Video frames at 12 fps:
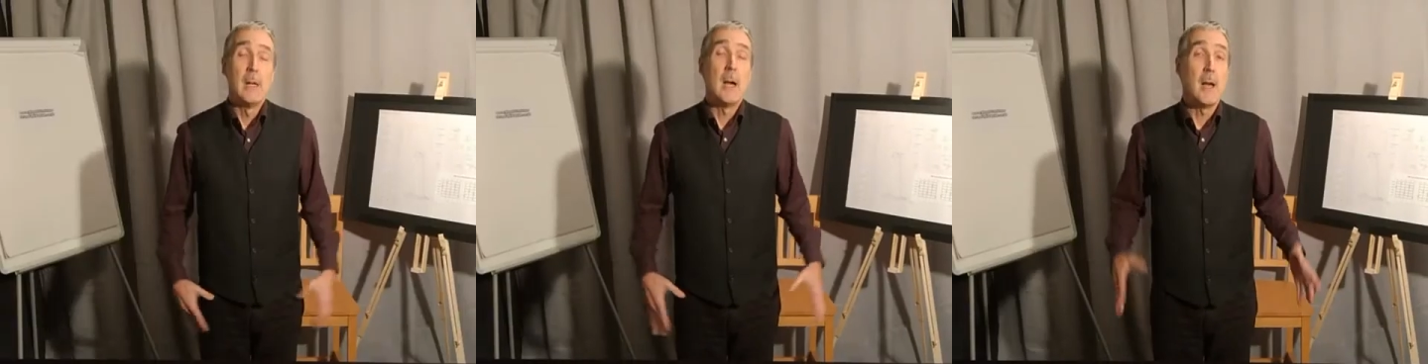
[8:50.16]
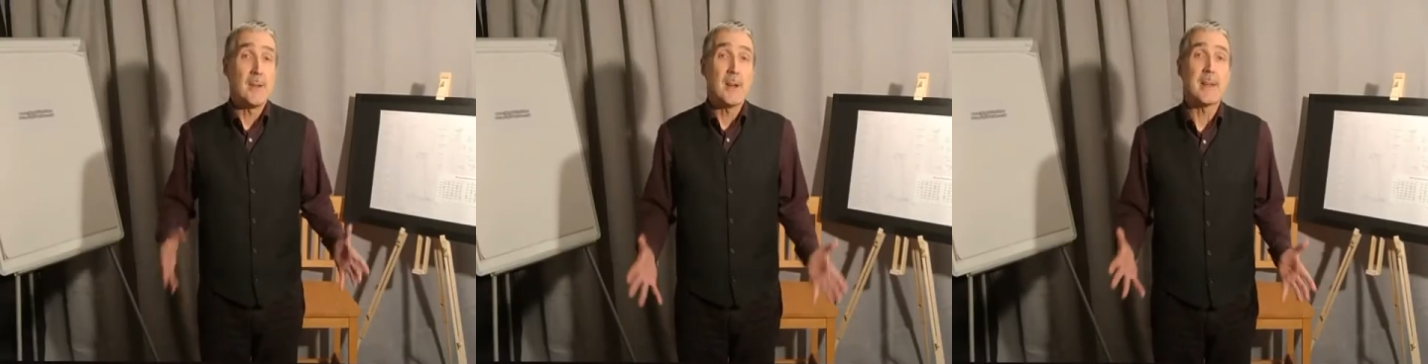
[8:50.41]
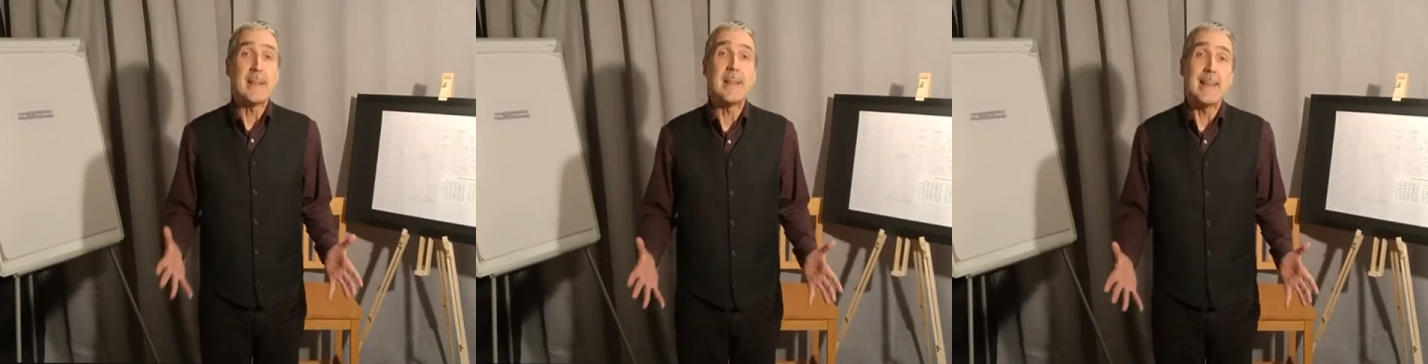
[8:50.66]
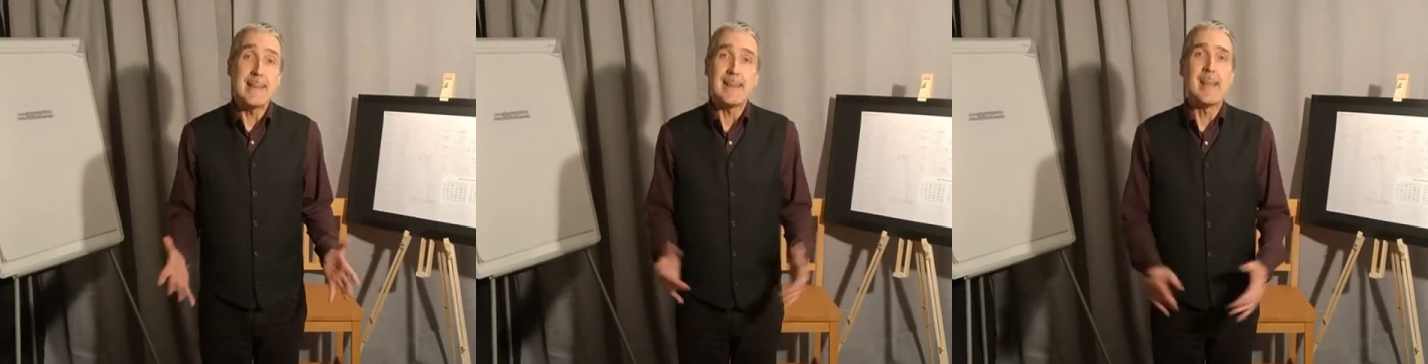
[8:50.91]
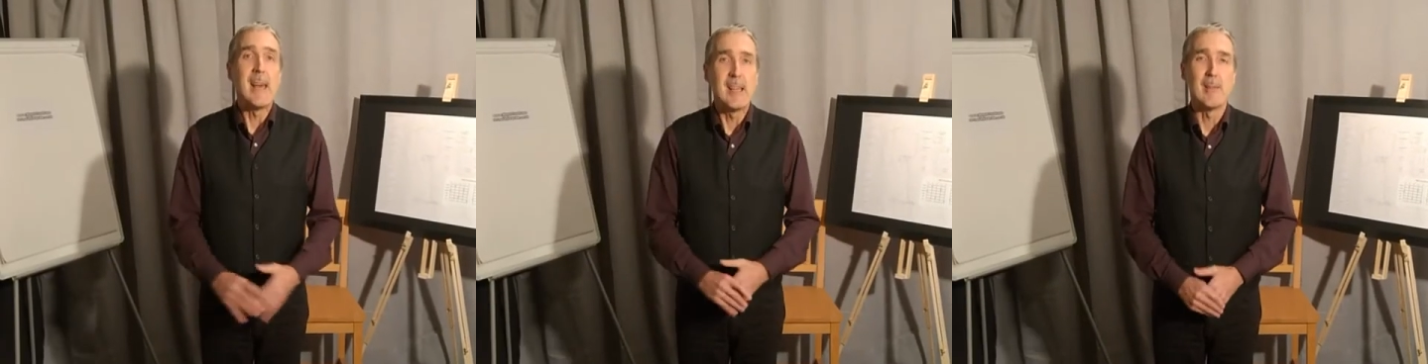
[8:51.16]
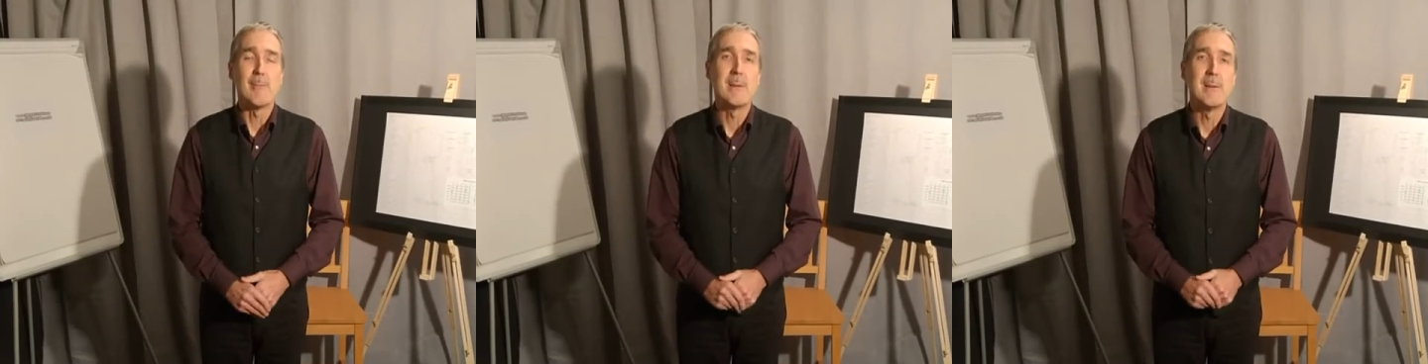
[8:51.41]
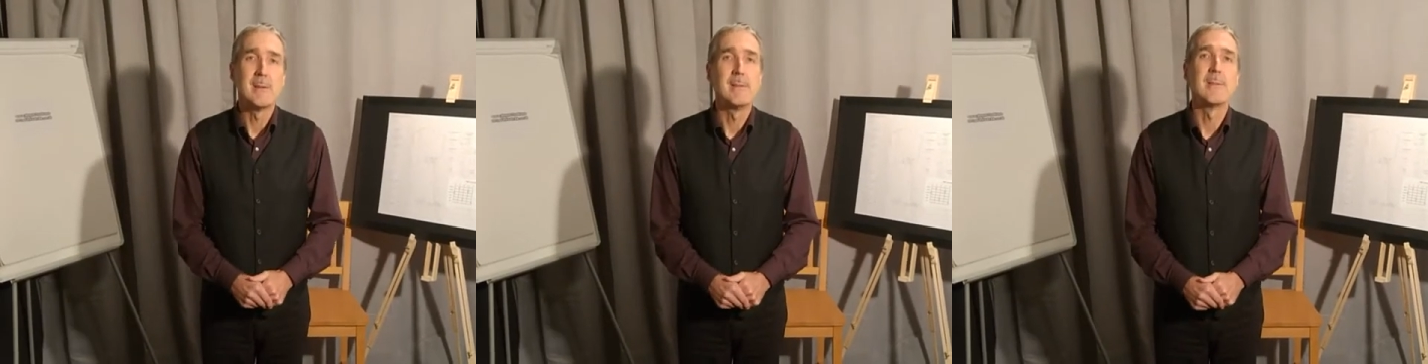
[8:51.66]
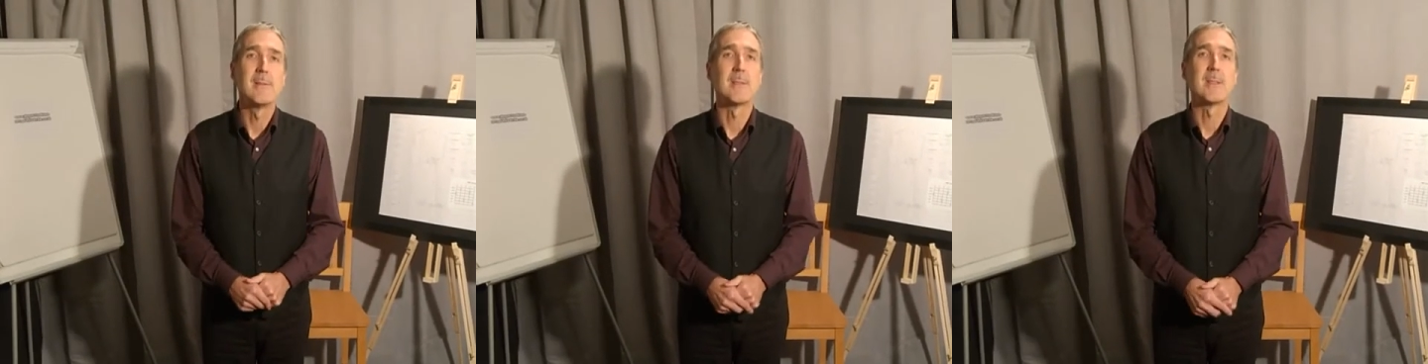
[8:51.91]
And I need help
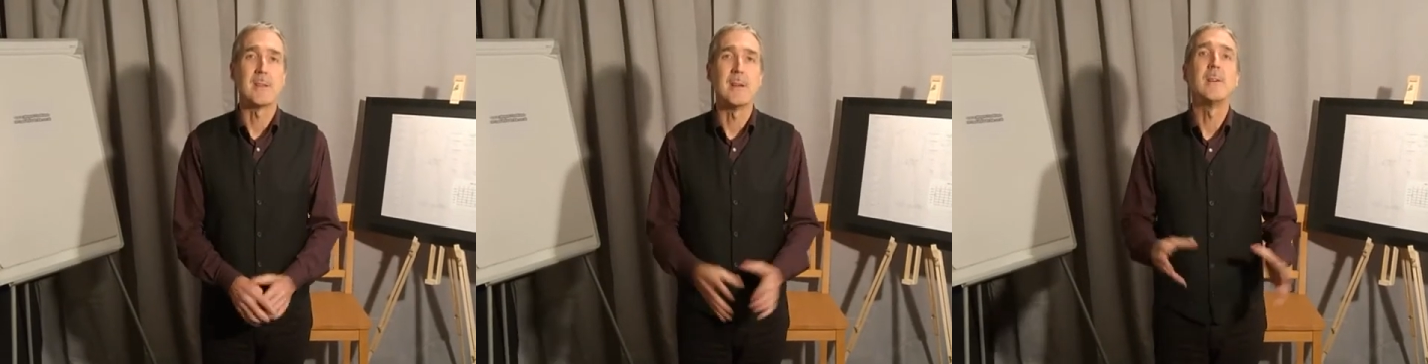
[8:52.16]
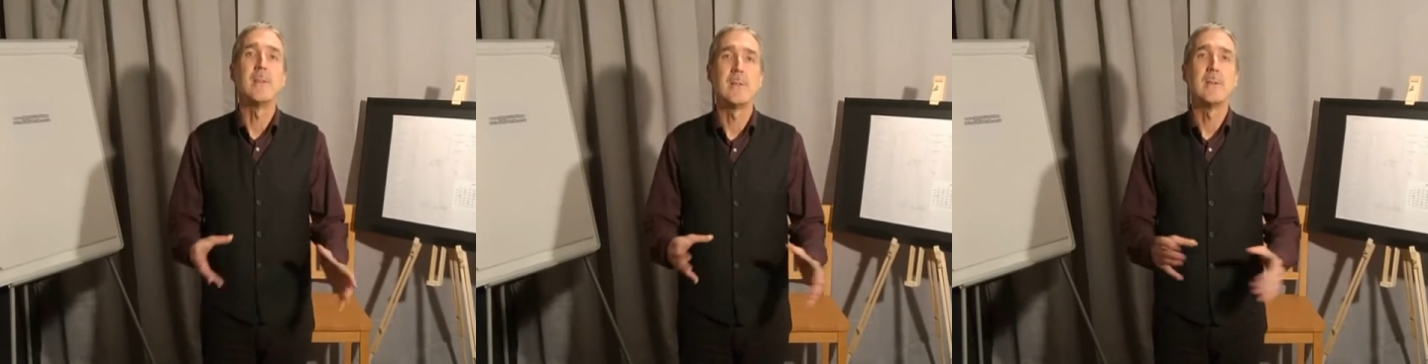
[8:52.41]
to